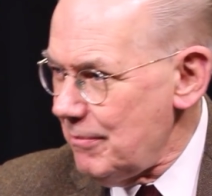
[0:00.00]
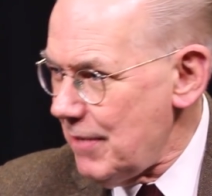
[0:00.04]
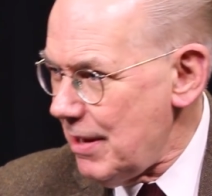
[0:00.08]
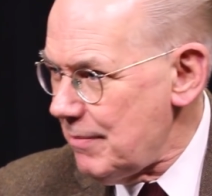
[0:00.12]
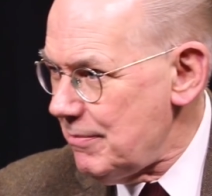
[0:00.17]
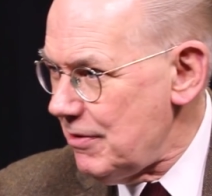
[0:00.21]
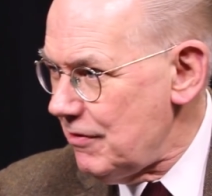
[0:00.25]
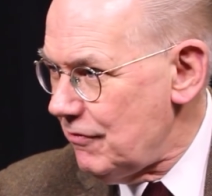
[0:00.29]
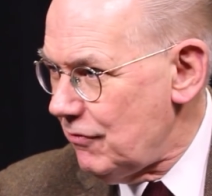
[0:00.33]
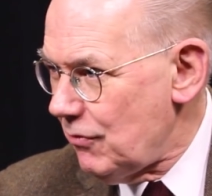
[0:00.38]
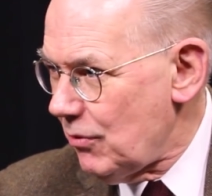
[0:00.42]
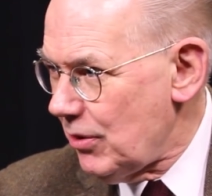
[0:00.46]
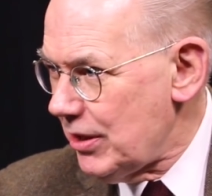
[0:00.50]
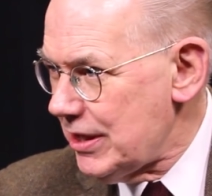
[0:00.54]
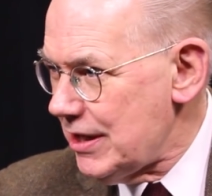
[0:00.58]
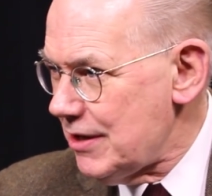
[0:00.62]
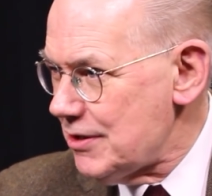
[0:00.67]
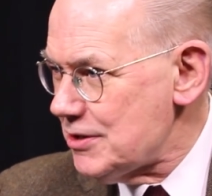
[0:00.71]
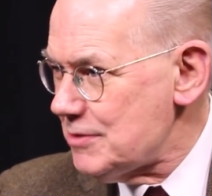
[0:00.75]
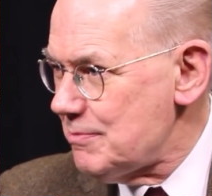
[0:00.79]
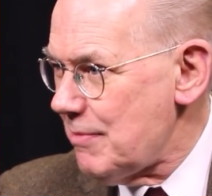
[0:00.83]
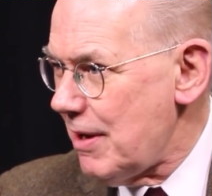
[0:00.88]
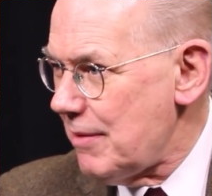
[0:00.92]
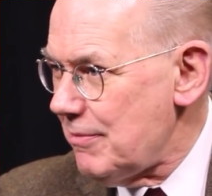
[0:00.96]
maybe 4
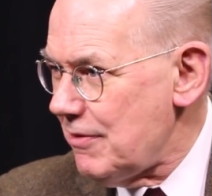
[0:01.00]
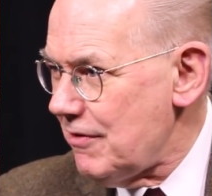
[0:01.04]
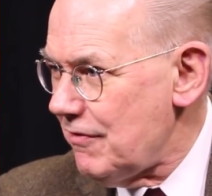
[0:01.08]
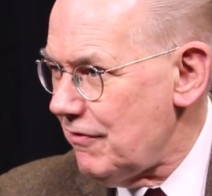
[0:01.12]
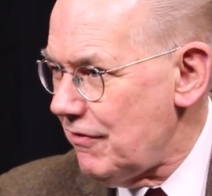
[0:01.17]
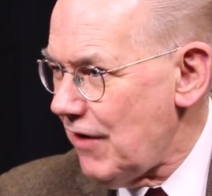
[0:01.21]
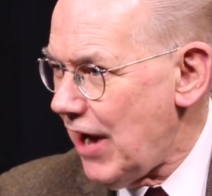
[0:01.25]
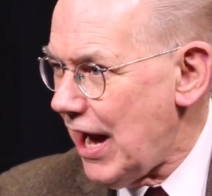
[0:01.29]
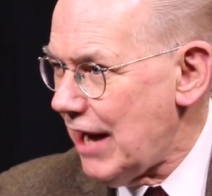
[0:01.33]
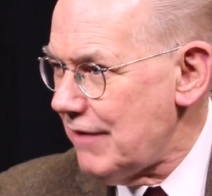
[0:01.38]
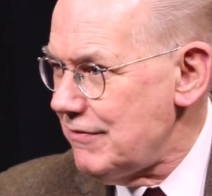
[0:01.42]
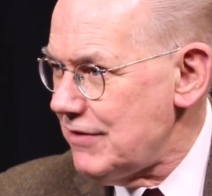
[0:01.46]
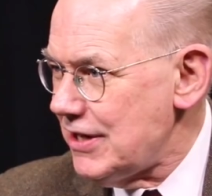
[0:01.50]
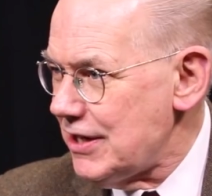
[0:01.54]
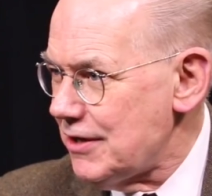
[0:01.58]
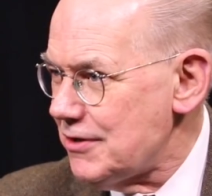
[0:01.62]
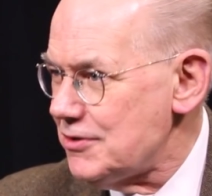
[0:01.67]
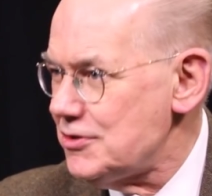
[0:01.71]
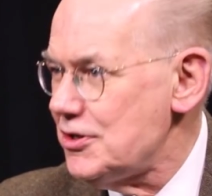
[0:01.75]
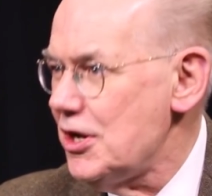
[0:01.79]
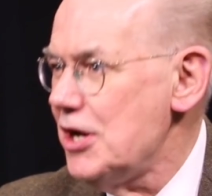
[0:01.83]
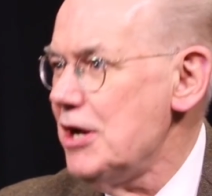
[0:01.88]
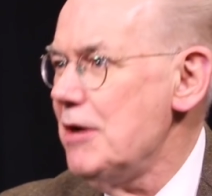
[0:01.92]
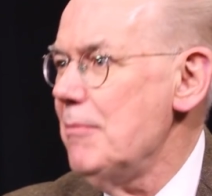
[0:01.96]
years, maybe 5
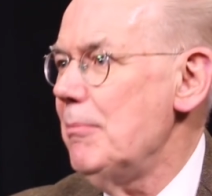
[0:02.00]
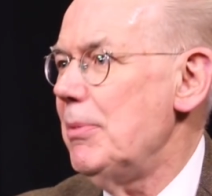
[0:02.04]
years,